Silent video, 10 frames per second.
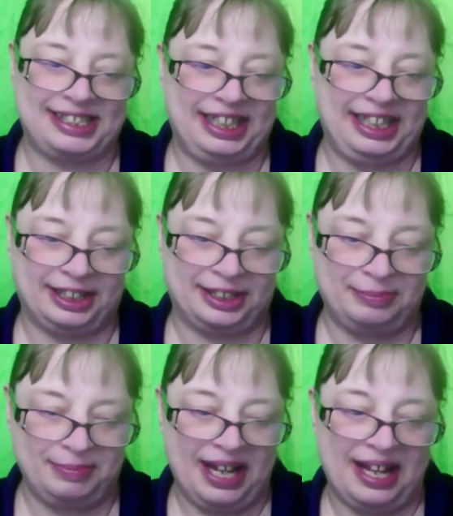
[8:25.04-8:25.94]
see
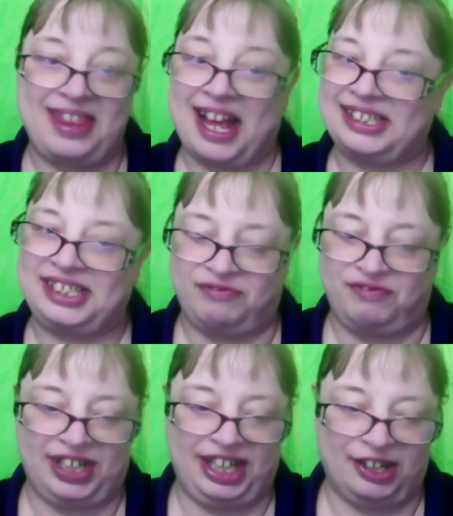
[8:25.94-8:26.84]
them, that's the
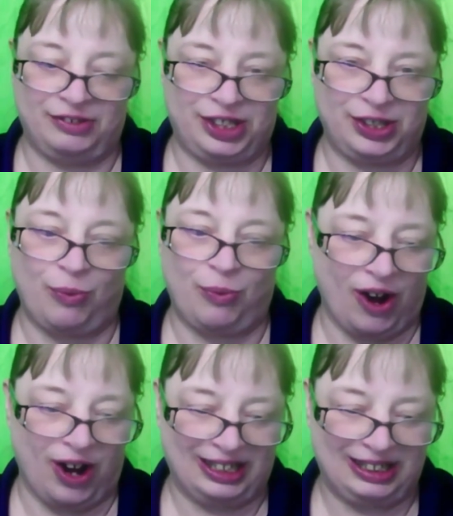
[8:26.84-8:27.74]
video to
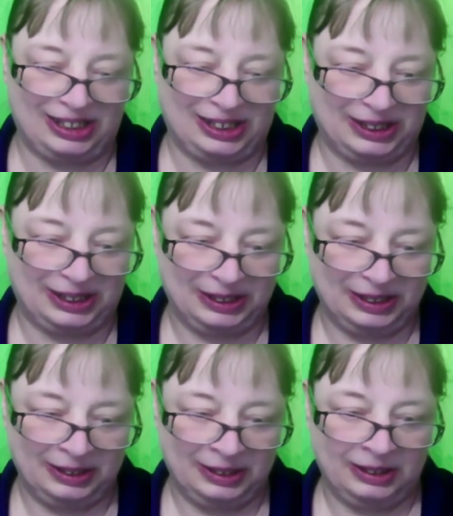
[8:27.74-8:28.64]
watch.
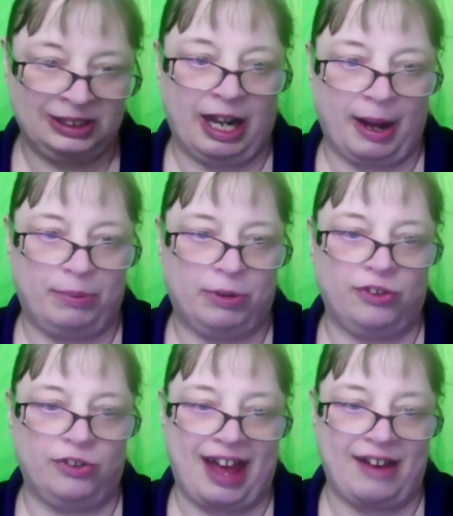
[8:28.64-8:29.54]
I'll
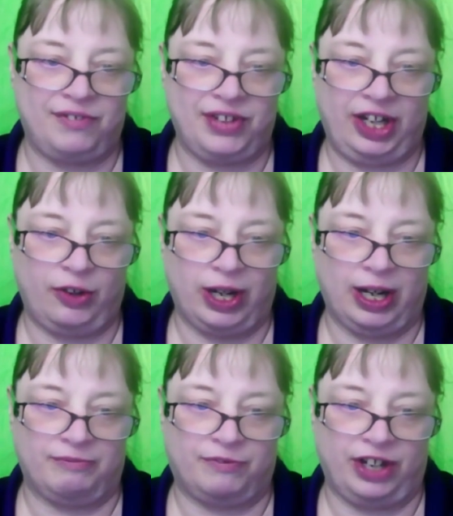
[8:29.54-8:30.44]
pull that video
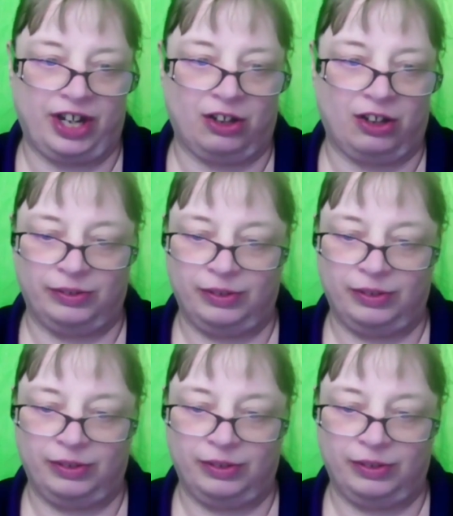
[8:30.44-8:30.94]
up for y'all